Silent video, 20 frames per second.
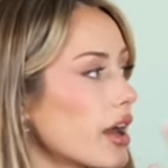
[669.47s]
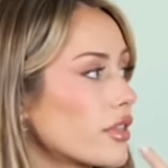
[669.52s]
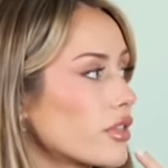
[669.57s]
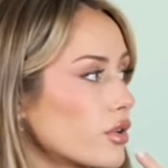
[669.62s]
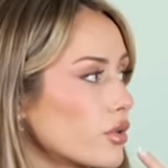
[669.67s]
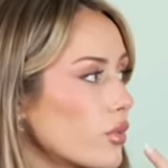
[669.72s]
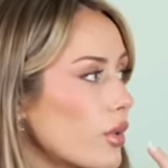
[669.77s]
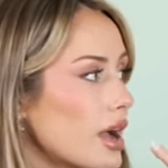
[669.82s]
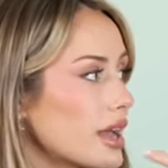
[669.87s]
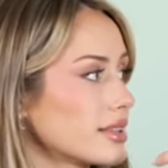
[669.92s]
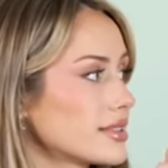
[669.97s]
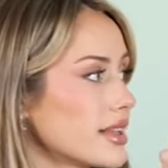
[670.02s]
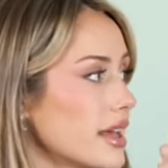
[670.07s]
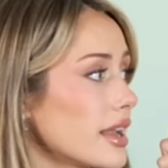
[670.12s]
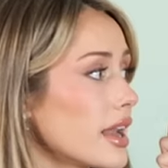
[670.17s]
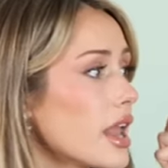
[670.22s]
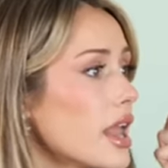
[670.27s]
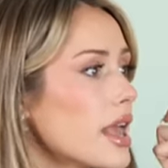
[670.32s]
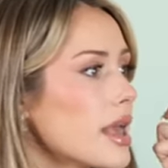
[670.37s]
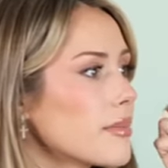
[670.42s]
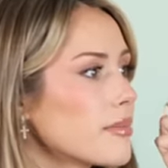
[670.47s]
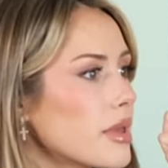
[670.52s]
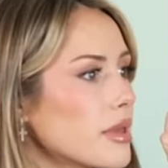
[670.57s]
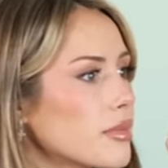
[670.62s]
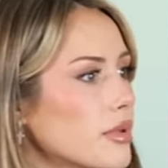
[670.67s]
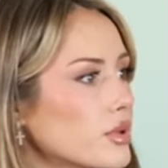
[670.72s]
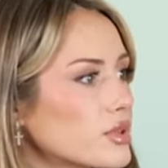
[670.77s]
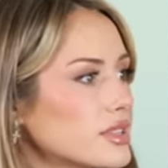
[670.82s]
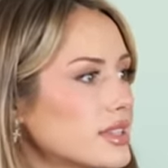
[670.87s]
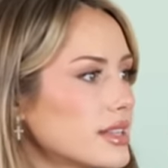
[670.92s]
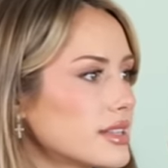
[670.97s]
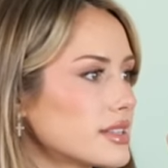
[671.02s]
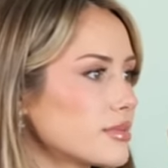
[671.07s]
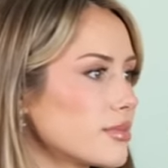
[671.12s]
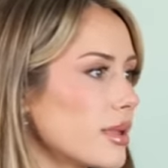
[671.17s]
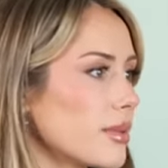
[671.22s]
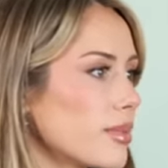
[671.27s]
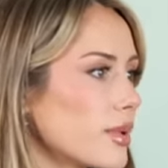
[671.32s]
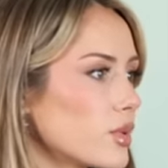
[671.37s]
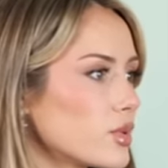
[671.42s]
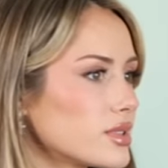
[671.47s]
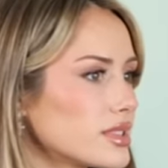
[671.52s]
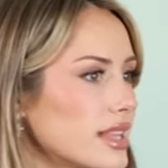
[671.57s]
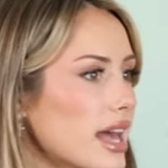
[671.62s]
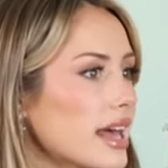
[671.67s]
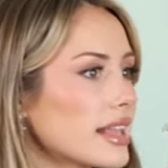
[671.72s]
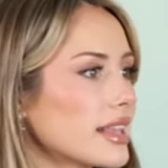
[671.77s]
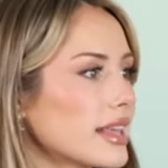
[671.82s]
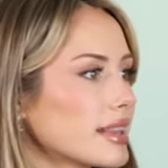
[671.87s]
otherwise that maybe it was this, maybe it was that.